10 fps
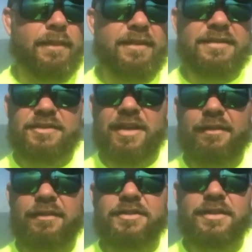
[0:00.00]
these
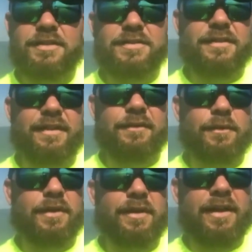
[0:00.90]
challenges that
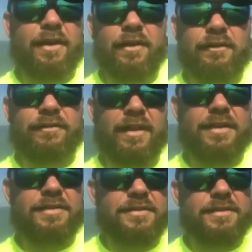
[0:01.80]
we're going to all
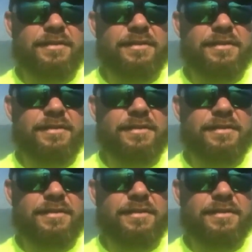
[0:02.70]
face,